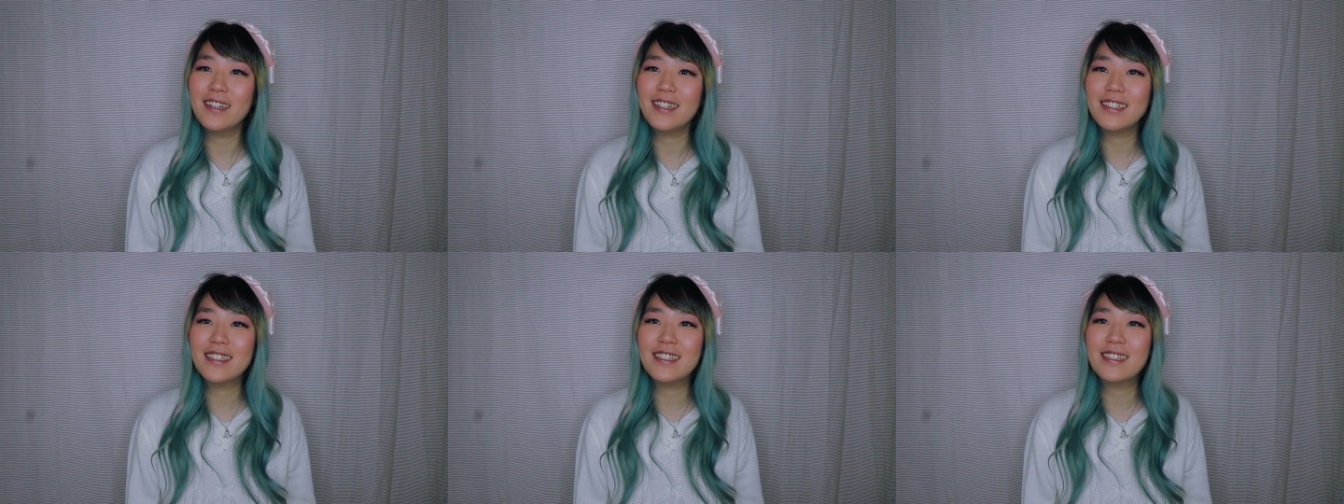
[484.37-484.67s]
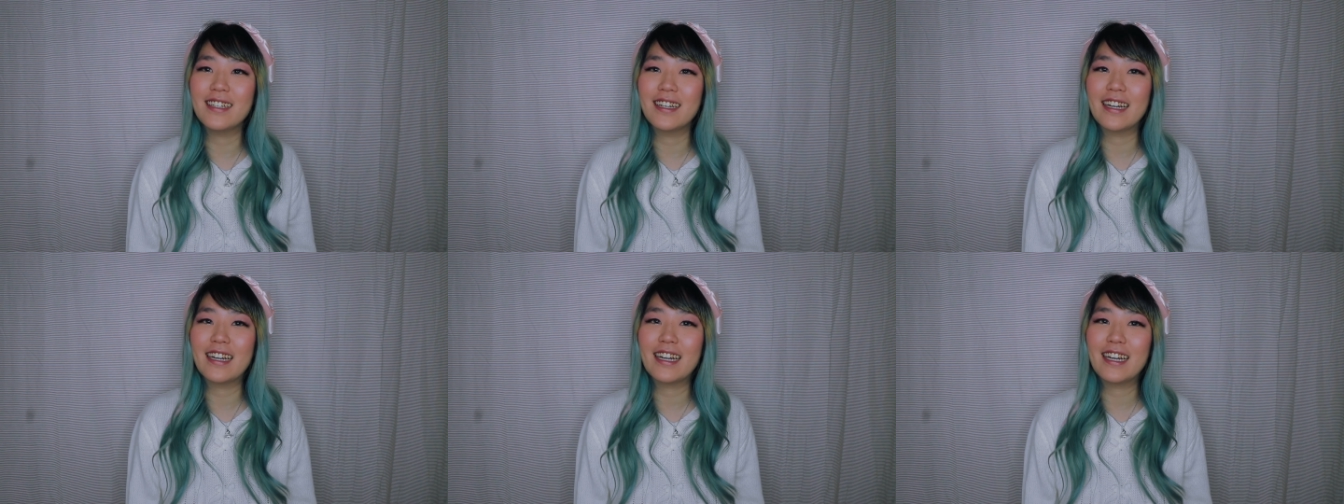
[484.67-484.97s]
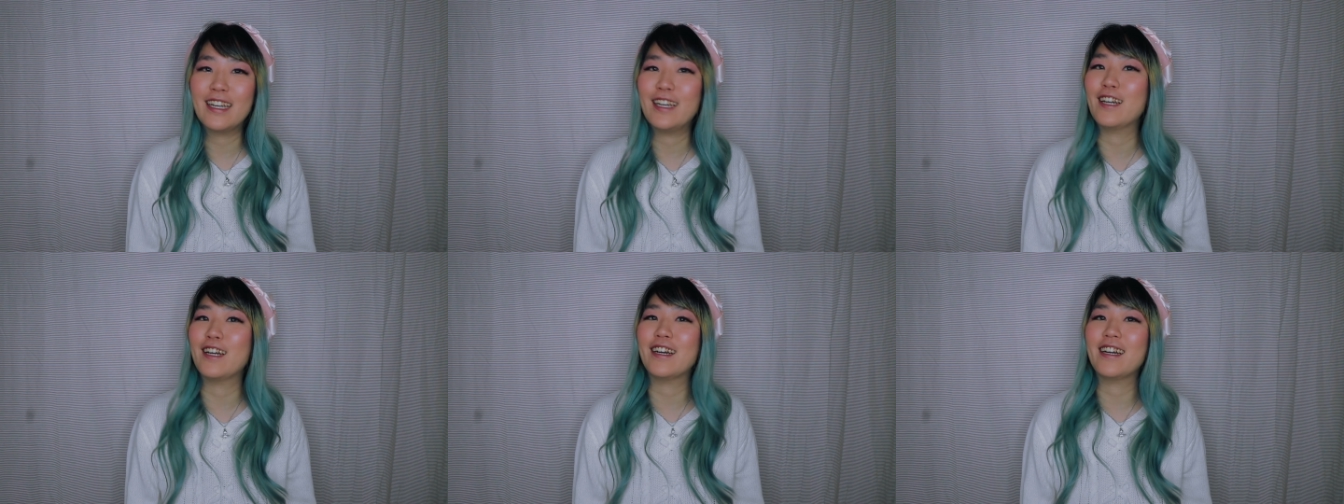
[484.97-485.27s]
sitting
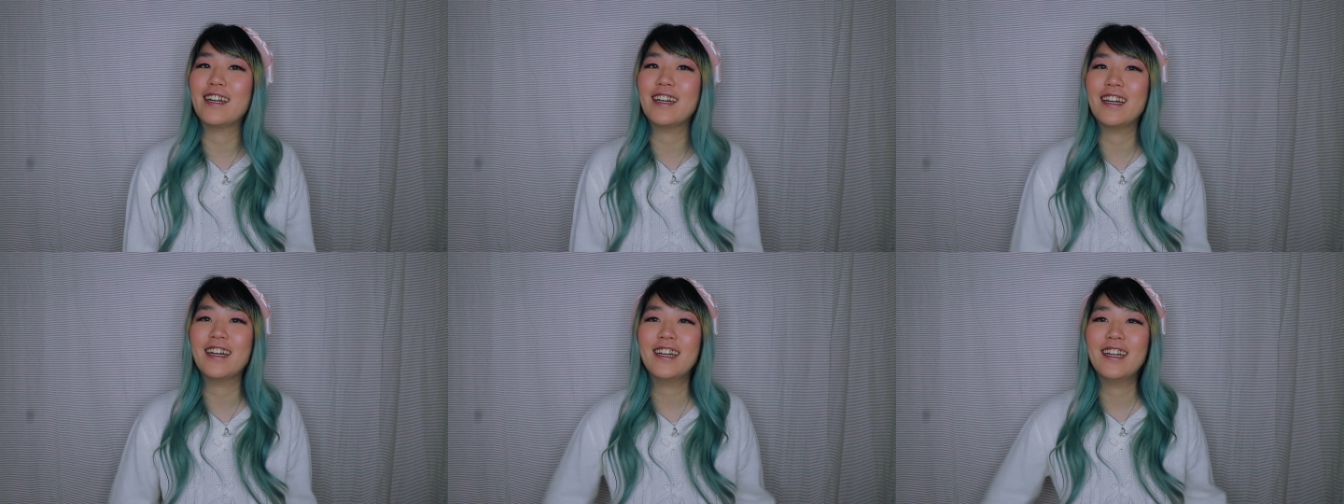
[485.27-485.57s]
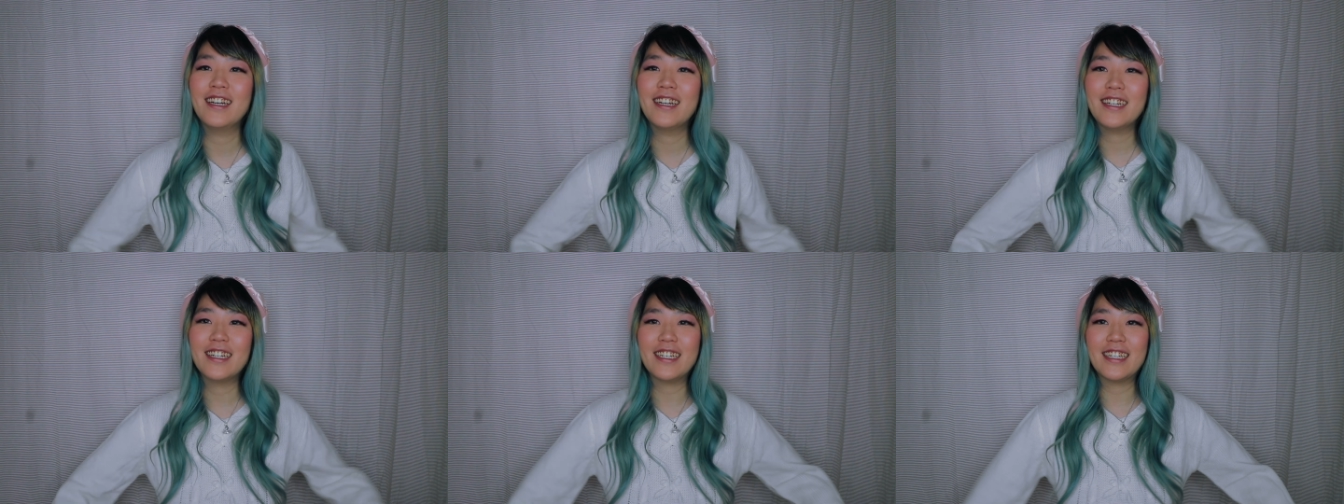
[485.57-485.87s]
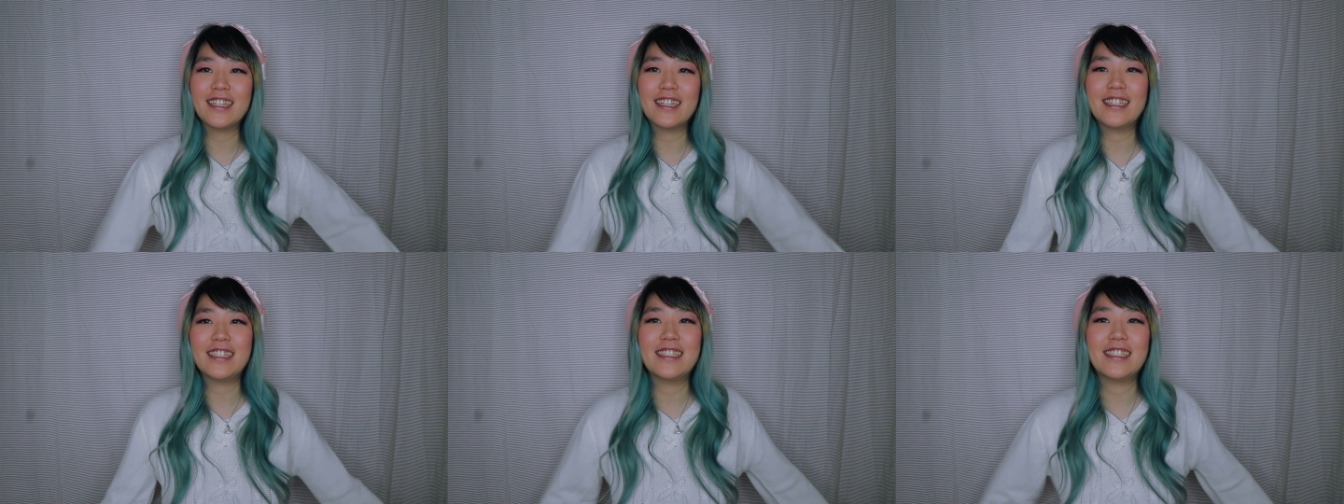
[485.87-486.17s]
here
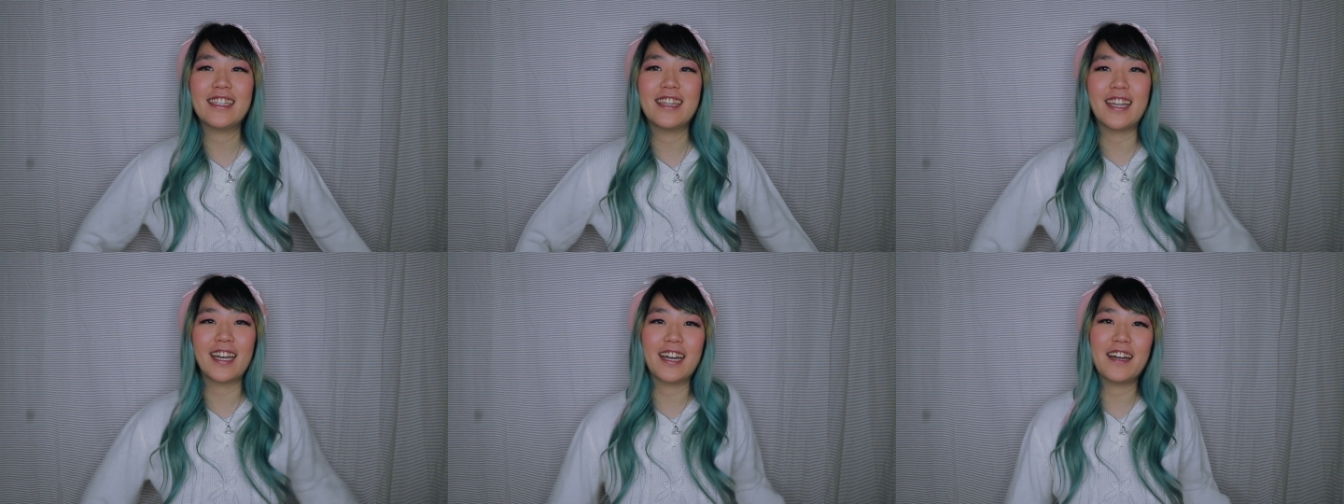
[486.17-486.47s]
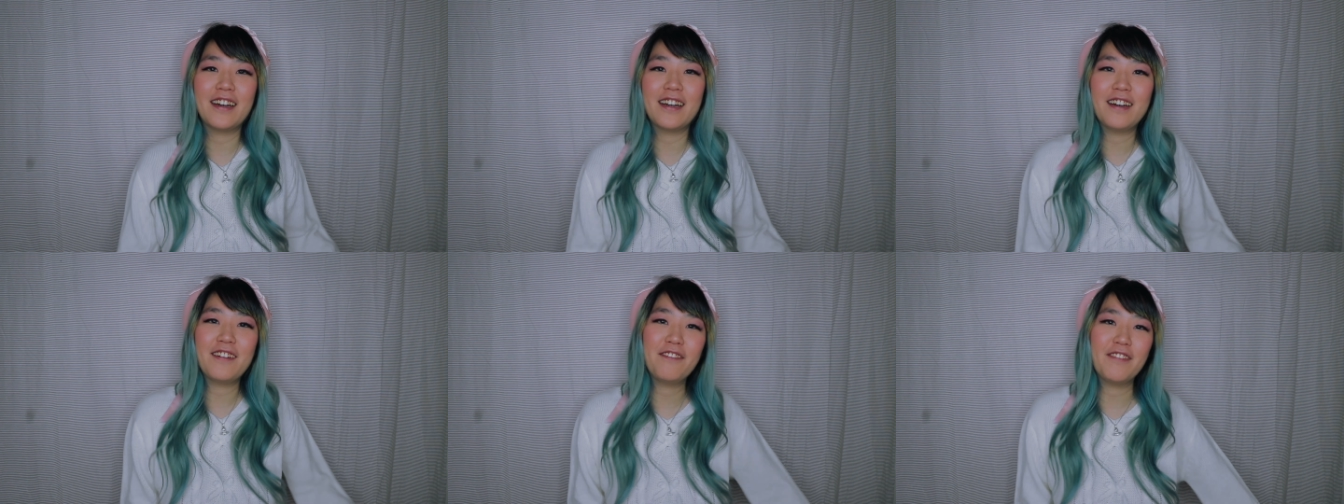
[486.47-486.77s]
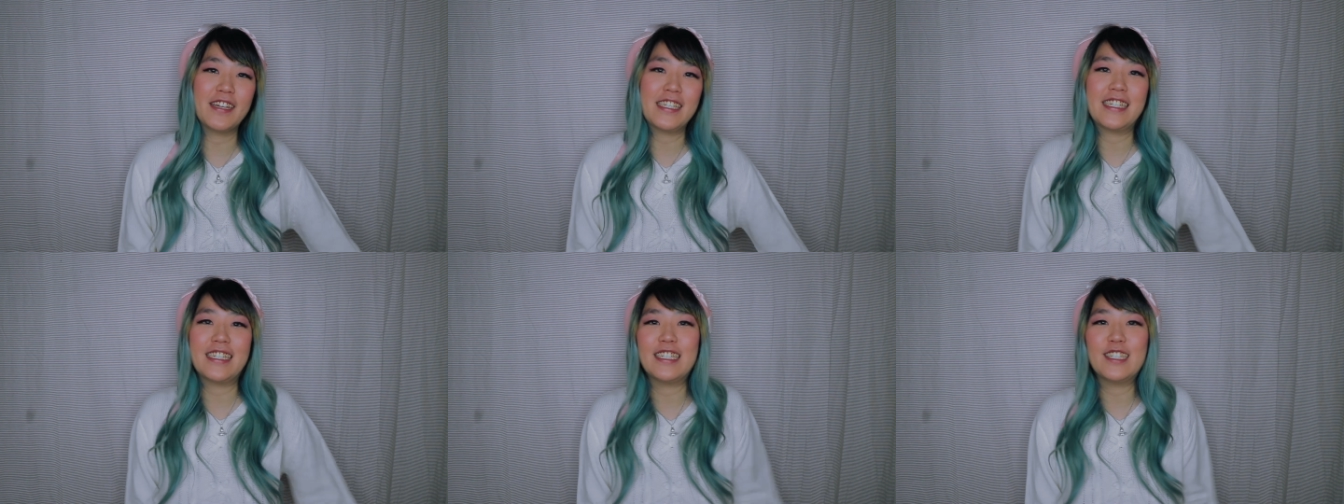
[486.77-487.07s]
in these thick
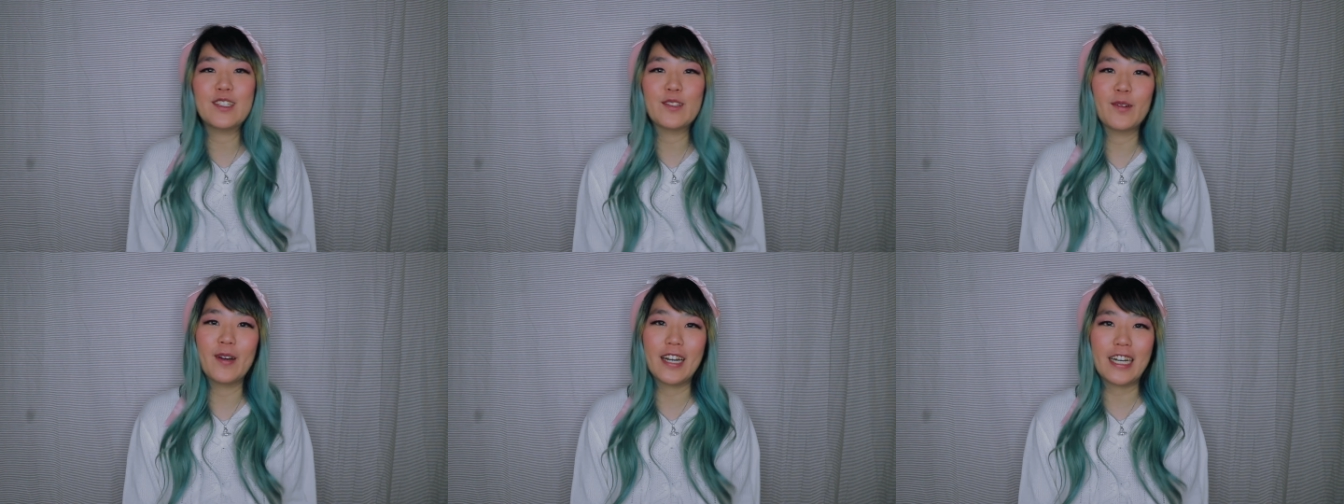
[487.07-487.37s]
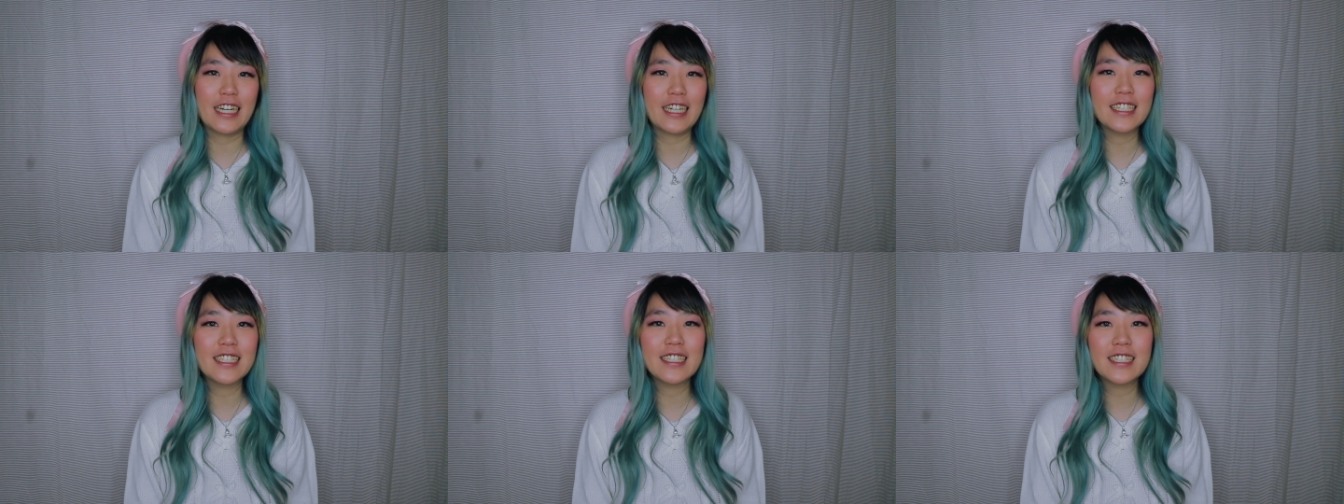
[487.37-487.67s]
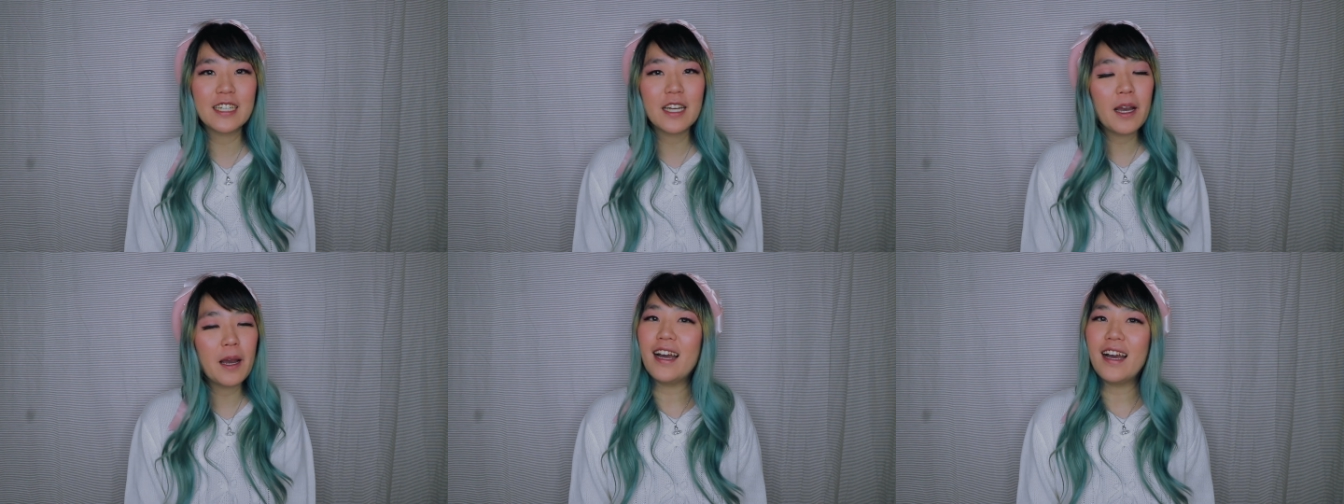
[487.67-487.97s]
fuzzy sweaters.